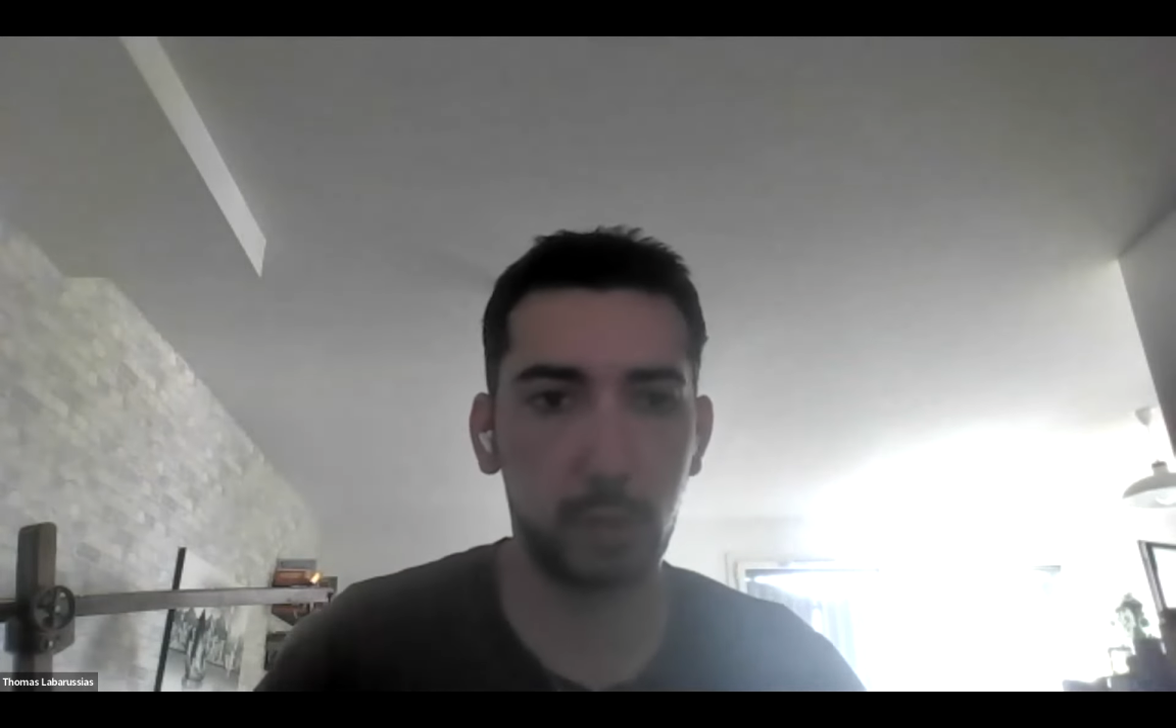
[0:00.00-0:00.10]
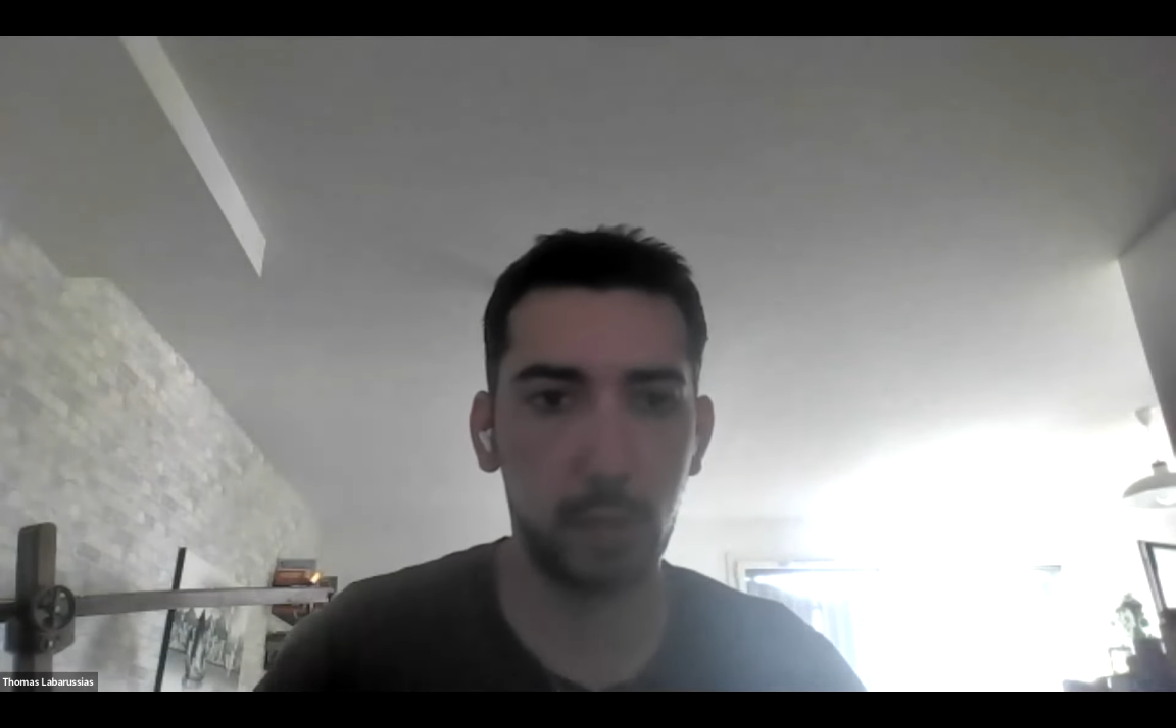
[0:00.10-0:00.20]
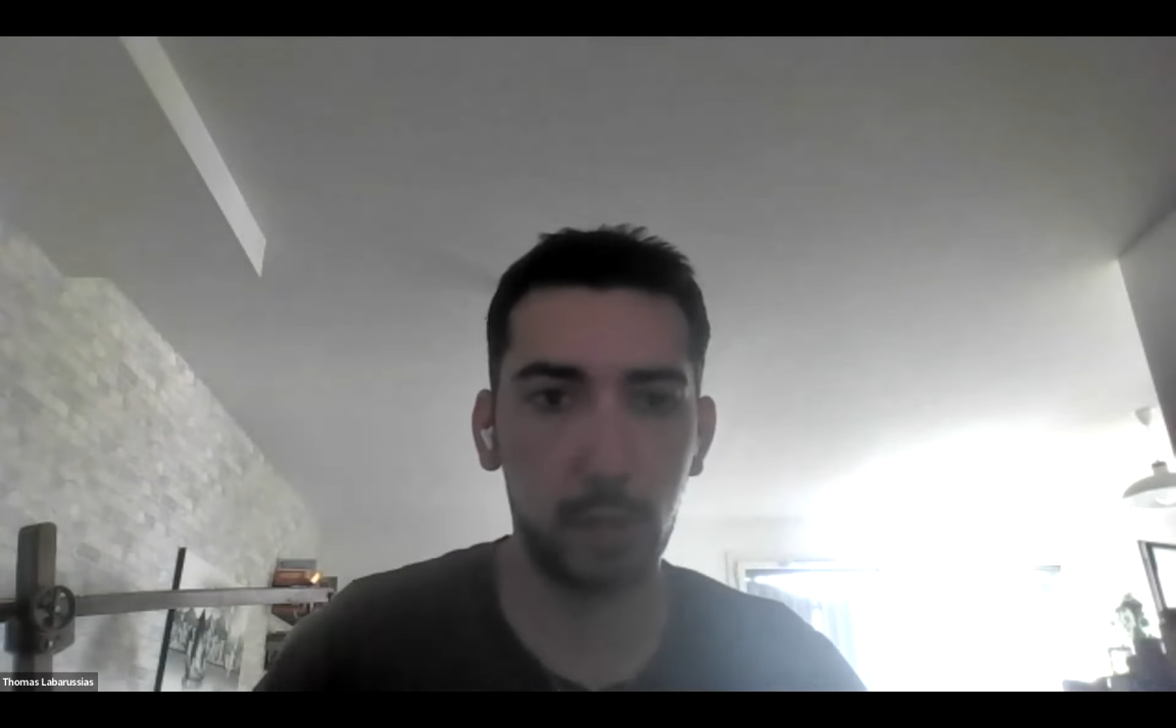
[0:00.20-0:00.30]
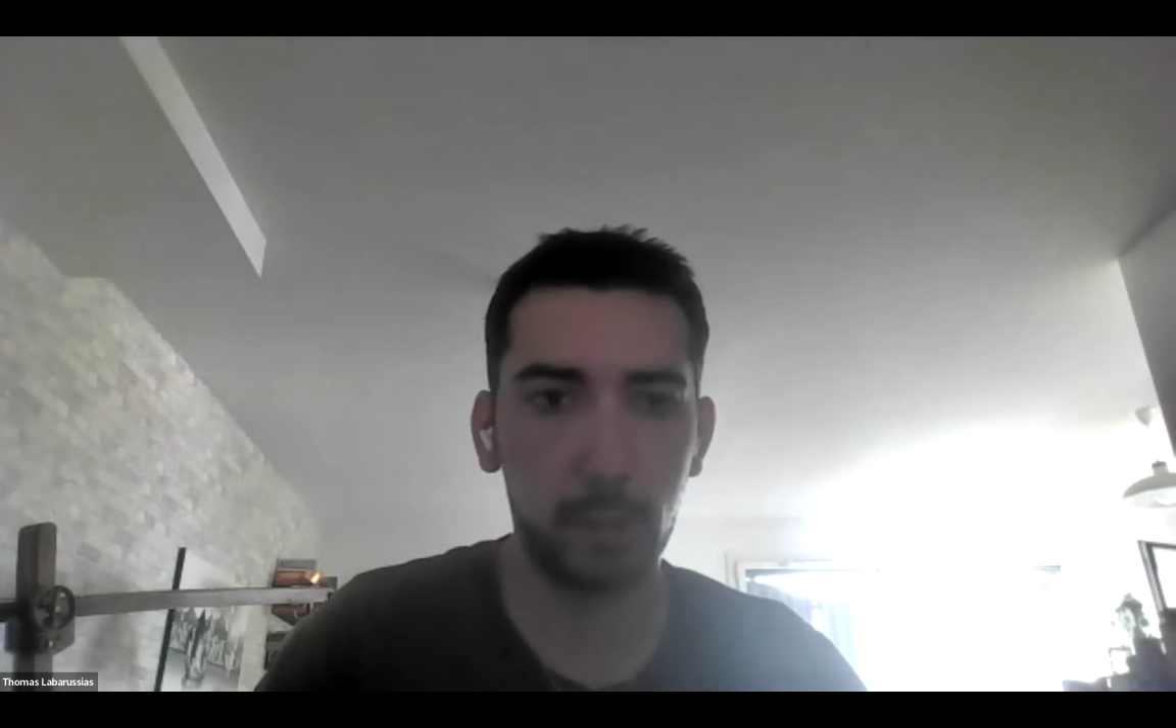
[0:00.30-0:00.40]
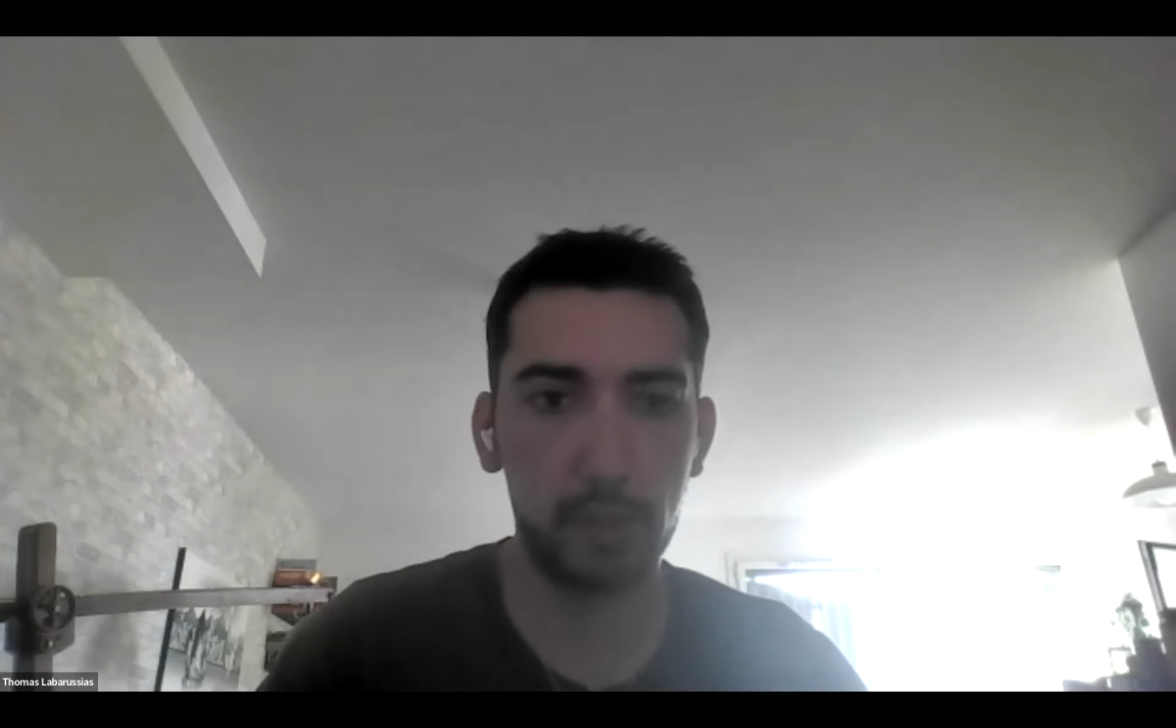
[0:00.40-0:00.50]

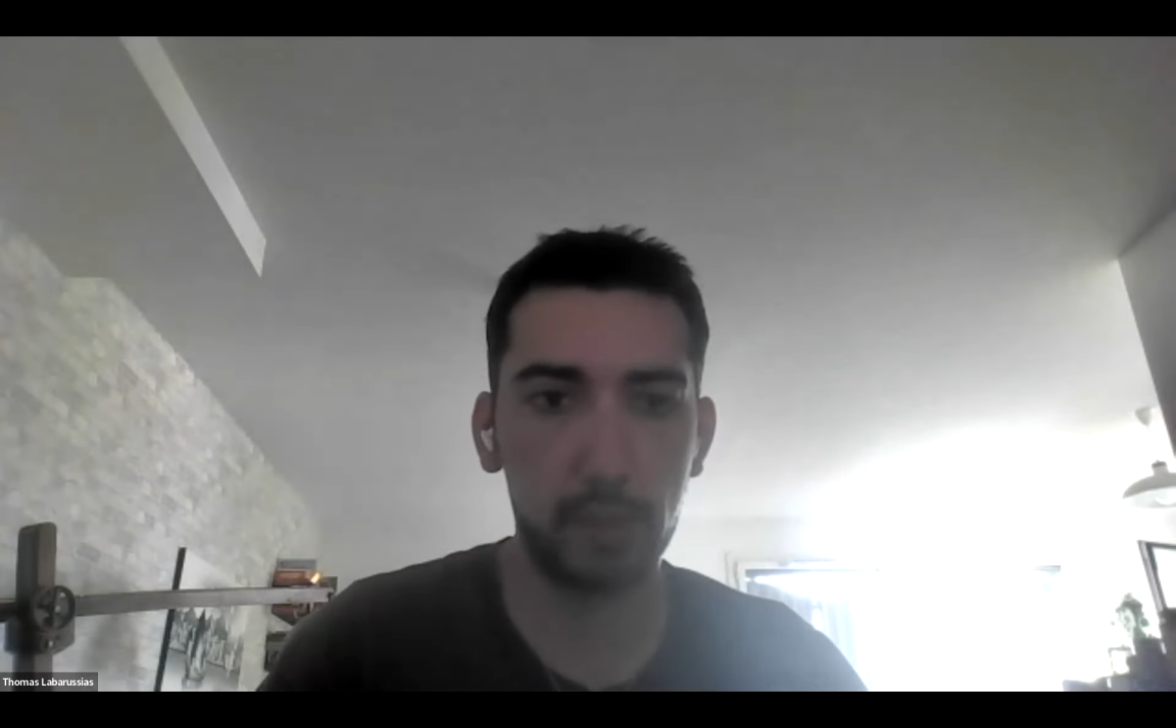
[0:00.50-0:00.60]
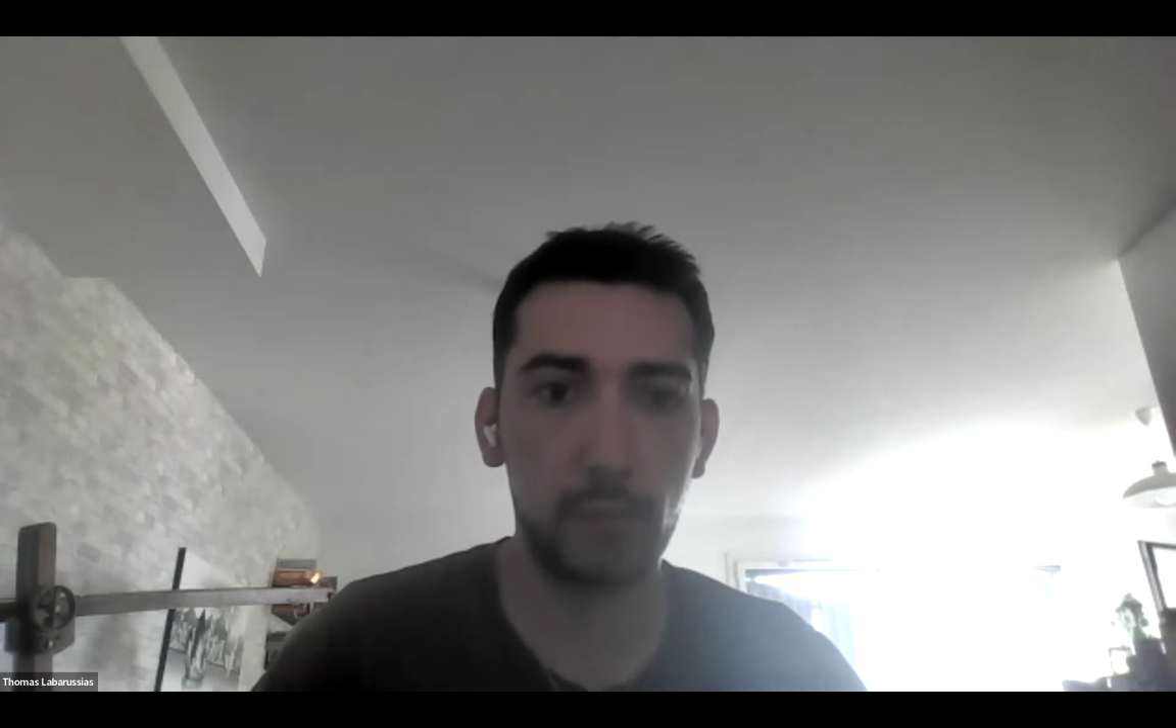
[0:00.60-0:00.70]
I will